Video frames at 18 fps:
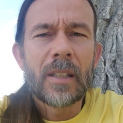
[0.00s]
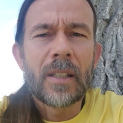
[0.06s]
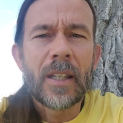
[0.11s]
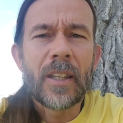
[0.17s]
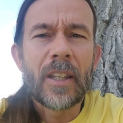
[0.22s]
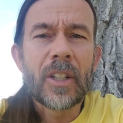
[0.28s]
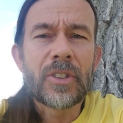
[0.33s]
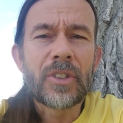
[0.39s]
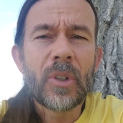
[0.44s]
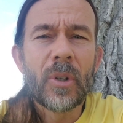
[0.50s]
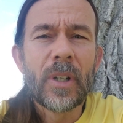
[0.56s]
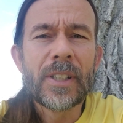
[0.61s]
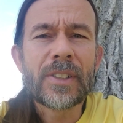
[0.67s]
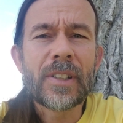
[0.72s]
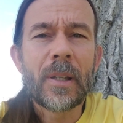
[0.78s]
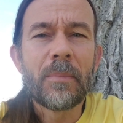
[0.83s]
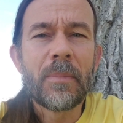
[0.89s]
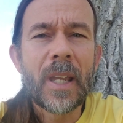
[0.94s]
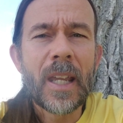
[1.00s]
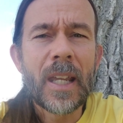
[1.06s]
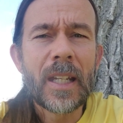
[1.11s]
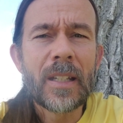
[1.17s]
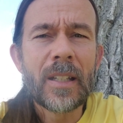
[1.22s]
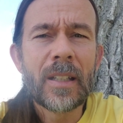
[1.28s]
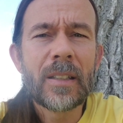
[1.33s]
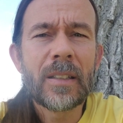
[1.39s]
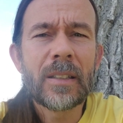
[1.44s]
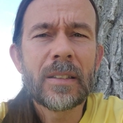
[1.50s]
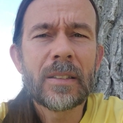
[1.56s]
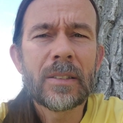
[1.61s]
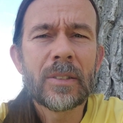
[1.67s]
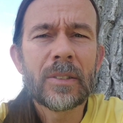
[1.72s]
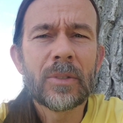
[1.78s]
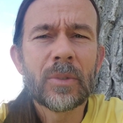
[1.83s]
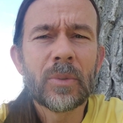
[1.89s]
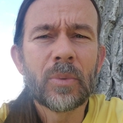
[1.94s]
Now, that choice I made
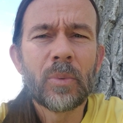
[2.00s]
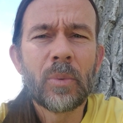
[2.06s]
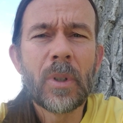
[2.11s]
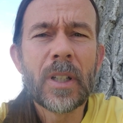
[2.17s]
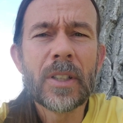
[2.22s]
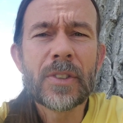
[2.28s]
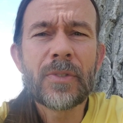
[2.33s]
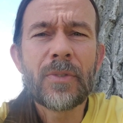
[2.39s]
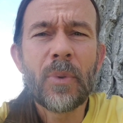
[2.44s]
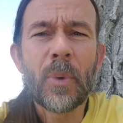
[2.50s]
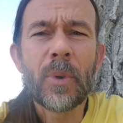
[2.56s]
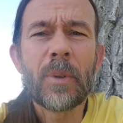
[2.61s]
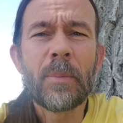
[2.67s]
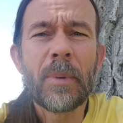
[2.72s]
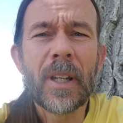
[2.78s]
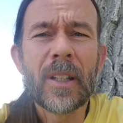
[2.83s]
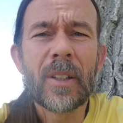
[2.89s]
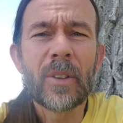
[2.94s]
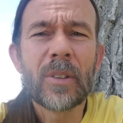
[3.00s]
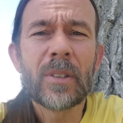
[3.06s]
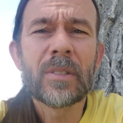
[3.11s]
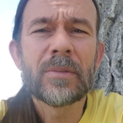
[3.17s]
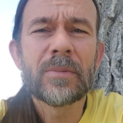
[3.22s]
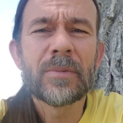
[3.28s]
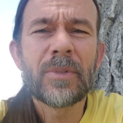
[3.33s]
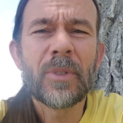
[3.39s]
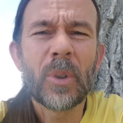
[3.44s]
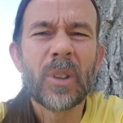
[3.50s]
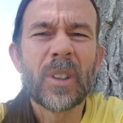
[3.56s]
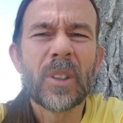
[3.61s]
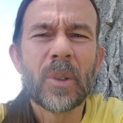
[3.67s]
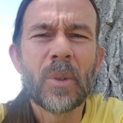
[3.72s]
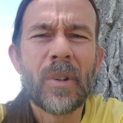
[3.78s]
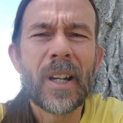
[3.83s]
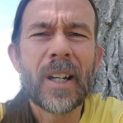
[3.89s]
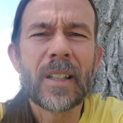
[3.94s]
was for the better, for a
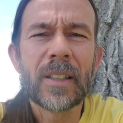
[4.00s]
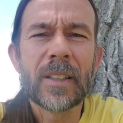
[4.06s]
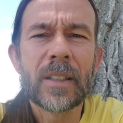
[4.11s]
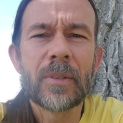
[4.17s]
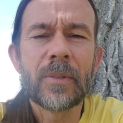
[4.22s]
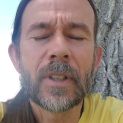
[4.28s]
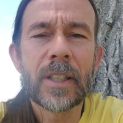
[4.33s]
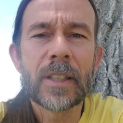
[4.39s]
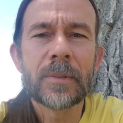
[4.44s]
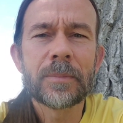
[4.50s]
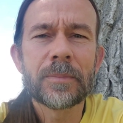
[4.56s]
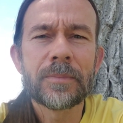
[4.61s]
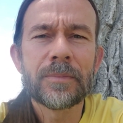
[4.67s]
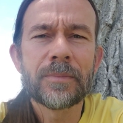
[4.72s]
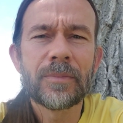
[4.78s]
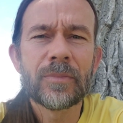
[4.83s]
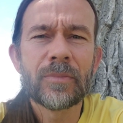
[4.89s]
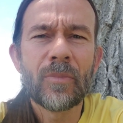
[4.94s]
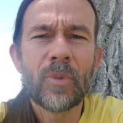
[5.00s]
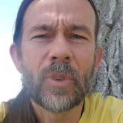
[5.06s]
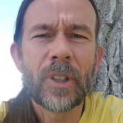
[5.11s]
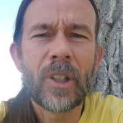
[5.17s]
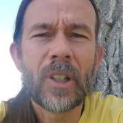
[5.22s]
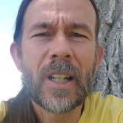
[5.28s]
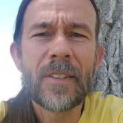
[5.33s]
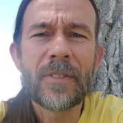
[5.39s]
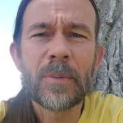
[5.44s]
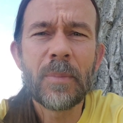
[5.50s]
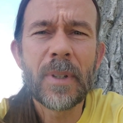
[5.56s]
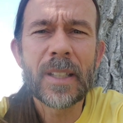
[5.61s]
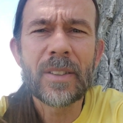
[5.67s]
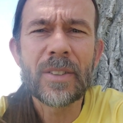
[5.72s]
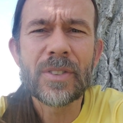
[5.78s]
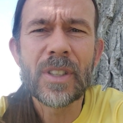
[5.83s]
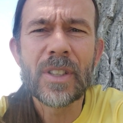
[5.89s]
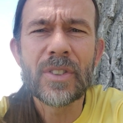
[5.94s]
little while anyway. We all have to
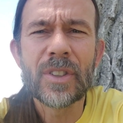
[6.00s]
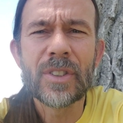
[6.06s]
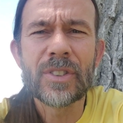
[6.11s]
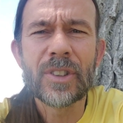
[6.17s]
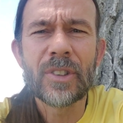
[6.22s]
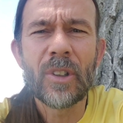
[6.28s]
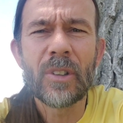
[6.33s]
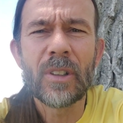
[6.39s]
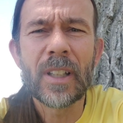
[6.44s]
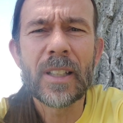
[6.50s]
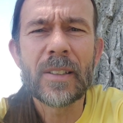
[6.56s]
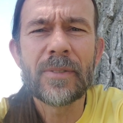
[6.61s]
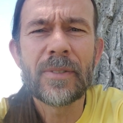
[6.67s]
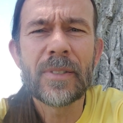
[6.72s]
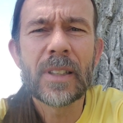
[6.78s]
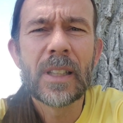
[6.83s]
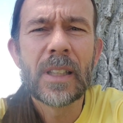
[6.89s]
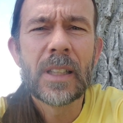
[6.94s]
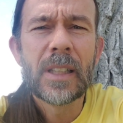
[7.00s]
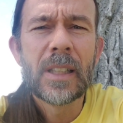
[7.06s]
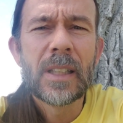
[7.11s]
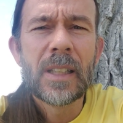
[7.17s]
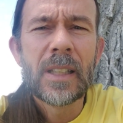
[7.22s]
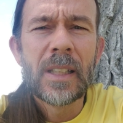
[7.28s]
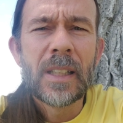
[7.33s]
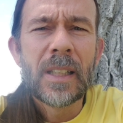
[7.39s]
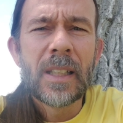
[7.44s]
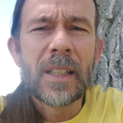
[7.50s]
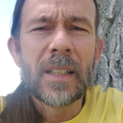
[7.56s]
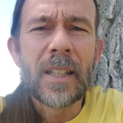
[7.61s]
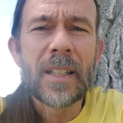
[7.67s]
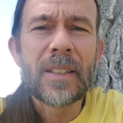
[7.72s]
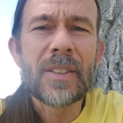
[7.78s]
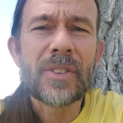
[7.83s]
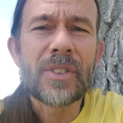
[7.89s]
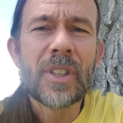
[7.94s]
make decisions in our life.
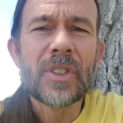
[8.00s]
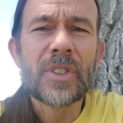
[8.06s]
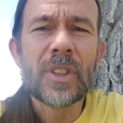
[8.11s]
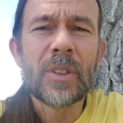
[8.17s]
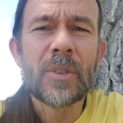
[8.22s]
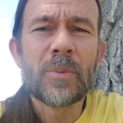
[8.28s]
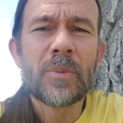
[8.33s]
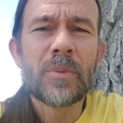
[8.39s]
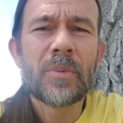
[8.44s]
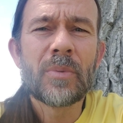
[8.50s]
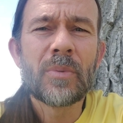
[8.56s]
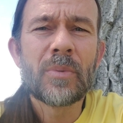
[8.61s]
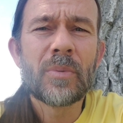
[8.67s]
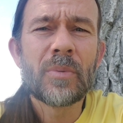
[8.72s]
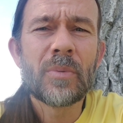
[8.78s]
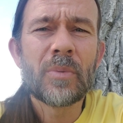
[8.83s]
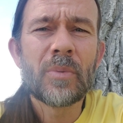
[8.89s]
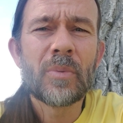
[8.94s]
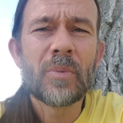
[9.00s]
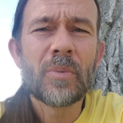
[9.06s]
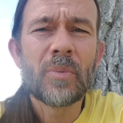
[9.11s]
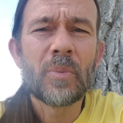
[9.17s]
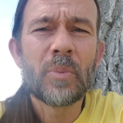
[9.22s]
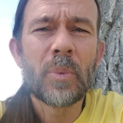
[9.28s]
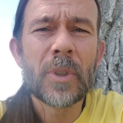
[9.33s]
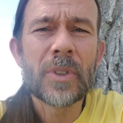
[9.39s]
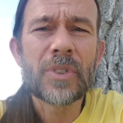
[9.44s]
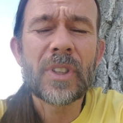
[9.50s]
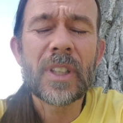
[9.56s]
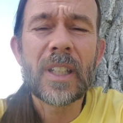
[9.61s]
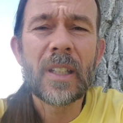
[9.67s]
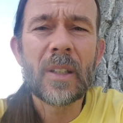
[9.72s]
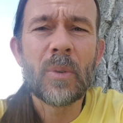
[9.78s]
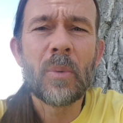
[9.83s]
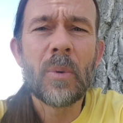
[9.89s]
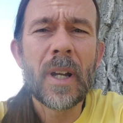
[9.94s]
And that decision was to
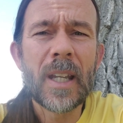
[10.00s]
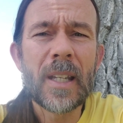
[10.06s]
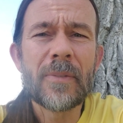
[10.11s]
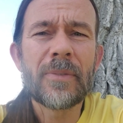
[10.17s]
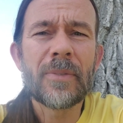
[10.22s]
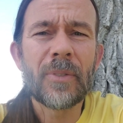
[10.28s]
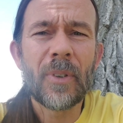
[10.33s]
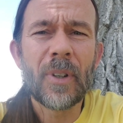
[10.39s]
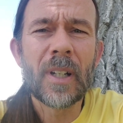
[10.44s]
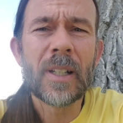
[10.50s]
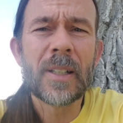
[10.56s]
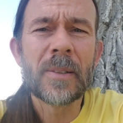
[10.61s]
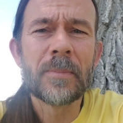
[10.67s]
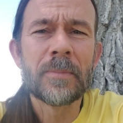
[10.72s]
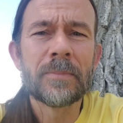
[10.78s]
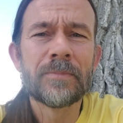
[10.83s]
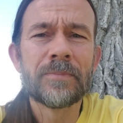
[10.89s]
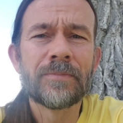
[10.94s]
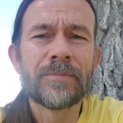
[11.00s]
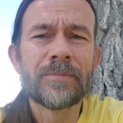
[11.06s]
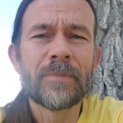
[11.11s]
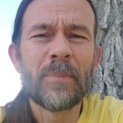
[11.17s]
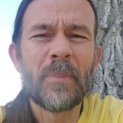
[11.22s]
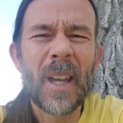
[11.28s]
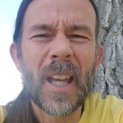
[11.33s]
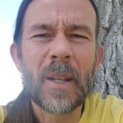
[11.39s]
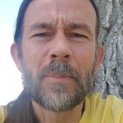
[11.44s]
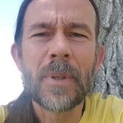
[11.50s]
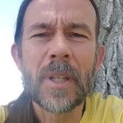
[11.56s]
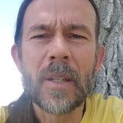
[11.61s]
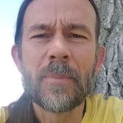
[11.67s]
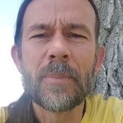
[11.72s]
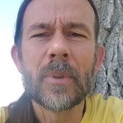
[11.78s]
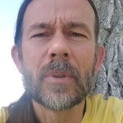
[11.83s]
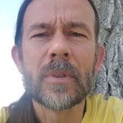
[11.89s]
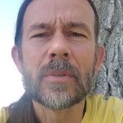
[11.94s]
get away from bad
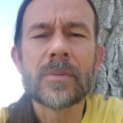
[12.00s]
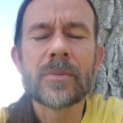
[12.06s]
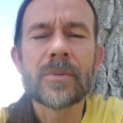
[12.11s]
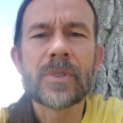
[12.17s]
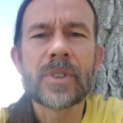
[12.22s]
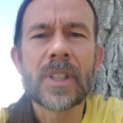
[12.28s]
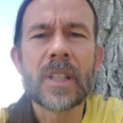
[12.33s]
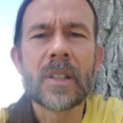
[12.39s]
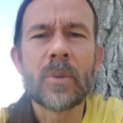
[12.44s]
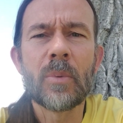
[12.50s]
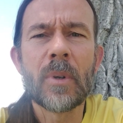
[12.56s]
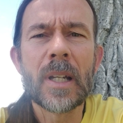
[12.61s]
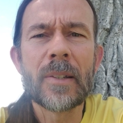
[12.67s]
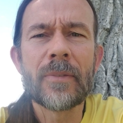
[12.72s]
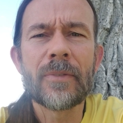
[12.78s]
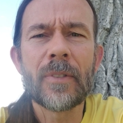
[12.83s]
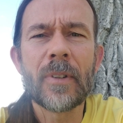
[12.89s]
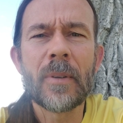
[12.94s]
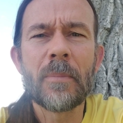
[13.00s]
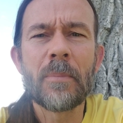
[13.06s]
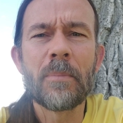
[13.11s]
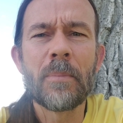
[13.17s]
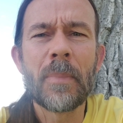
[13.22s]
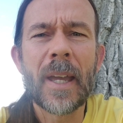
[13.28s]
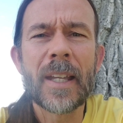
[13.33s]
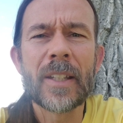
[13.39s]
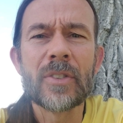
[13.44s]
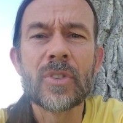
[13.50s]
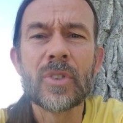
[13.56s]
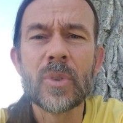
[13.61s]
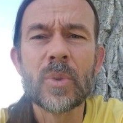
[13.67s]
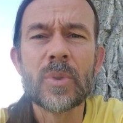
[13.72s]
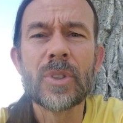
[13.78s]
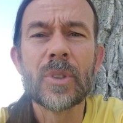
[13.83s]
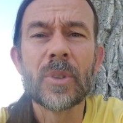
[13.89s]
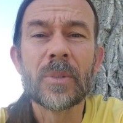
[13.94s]
people, to get away from bad
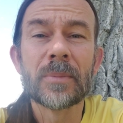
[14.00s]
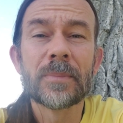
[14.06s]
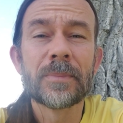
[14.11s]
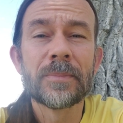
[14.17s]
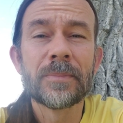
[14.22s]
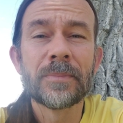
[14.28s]
juju.